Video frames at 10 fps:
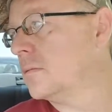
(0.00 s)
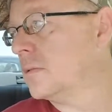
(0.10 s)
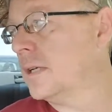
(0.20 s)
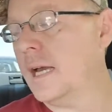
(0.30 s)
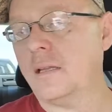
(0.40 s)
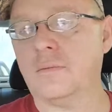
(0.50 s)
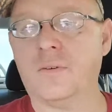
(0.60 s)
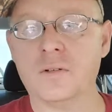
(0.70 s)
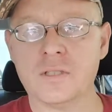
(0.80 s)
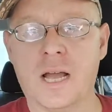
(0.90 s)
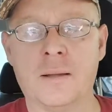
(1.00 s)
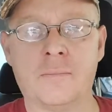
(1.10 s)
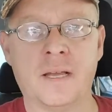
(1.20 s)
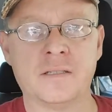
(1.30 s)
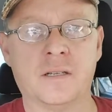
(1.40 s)
Yeah, the first guy
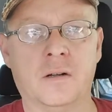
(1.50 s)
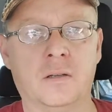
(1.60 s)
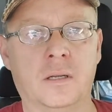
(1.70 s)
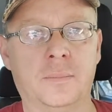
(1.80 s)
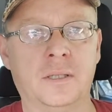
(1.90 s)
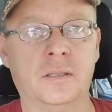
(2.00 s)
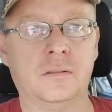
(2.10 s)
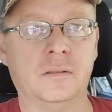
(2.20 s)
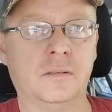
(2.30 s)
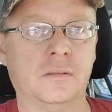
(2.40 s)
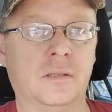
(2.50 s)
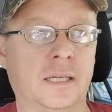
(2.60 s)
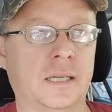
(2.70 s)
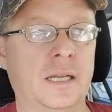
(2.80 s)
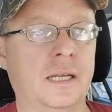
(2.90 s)
messed it all up. He
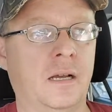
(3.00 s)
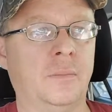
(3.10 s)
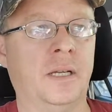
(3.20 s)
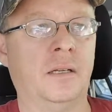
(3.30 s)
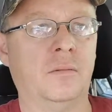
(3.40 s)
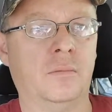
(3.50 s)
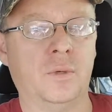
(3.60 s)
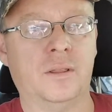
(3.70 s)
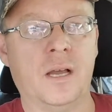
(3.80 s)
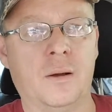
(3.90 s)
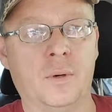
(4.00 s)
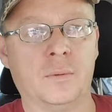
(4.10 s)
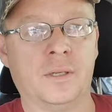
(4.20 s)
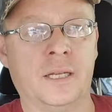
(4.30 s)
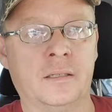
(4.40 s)
come in, we thought
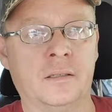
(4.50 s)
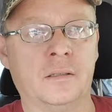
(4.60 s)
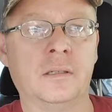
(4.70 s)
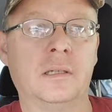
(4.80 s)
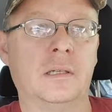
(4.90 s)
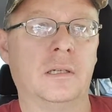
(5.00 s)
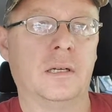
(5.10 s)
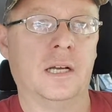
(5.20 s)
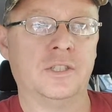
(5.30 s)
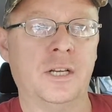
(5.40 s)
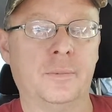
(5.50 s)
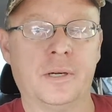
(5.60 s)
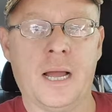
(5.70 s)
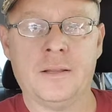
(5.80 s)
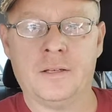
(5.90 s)
we were getting a
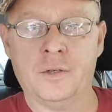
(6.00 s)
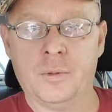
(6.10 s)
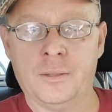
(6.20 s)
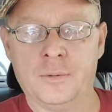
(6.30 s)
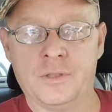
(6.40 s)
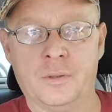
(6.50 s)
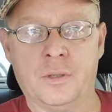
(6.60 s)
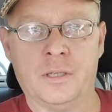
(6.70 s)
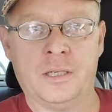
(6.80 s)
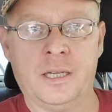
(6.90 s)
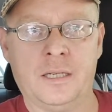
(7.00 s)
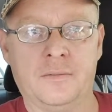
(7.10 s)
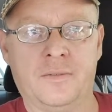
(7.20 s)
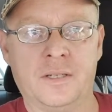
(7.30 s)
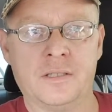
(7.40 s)
cheaper guy that knew what he was doing and he
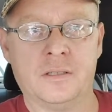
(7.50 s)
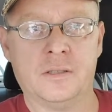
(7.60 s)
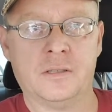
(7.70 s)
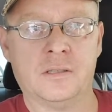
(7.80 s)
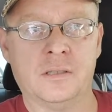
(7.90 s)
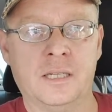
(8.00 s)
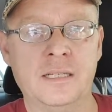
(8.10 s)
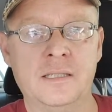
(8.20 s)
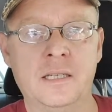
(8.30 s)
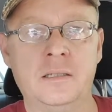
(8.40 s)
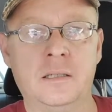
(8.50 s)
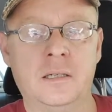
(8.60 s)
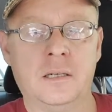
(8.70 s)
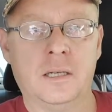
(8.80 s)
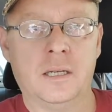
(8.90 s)
could fix it just easy.
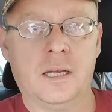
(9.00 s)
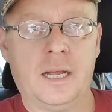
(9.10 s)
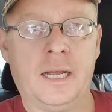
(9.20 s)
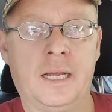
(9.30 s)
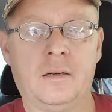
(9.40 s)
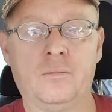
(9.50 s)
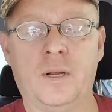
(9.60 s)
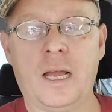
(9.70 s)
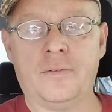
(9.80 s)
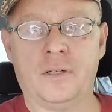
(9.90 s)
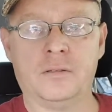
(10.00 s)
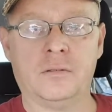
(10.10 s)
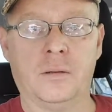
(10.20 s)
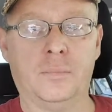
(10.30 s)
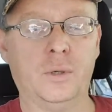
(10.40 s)
And we have a
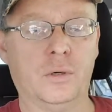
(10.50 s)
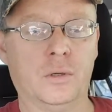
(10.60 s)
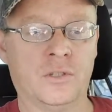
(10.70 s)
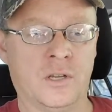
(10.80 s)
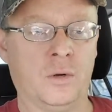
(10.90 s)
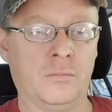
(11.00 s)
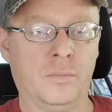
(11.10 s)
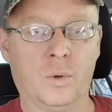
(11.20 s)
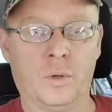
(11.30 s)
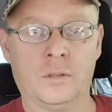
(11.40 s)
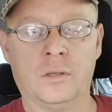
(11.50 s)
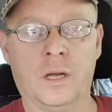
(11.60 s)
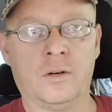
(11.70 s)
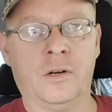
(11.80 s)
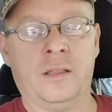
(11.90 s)
computer zone board
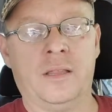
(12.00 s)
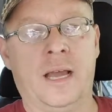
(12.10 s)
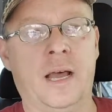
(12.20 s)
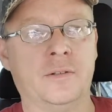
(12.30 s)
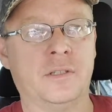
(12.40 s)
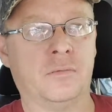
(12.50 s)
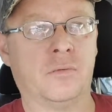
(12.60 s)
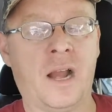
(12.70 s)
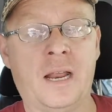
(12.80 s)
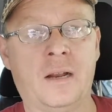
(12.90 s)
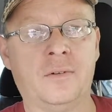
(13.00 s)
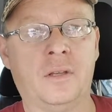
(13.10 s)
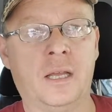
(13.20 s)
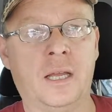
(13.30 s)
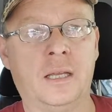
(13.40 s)
underneath the house that ran
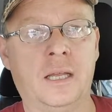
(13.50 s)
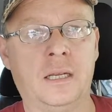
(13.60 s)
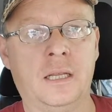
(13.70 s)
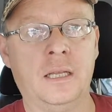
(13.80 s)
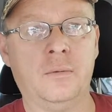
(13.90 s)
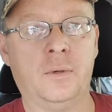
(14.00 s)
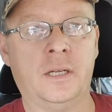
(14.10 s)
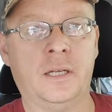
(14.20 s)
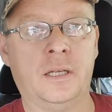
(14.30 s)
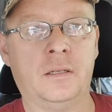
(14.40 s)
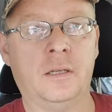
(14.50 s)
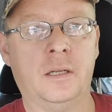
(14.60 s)
everything, and he went in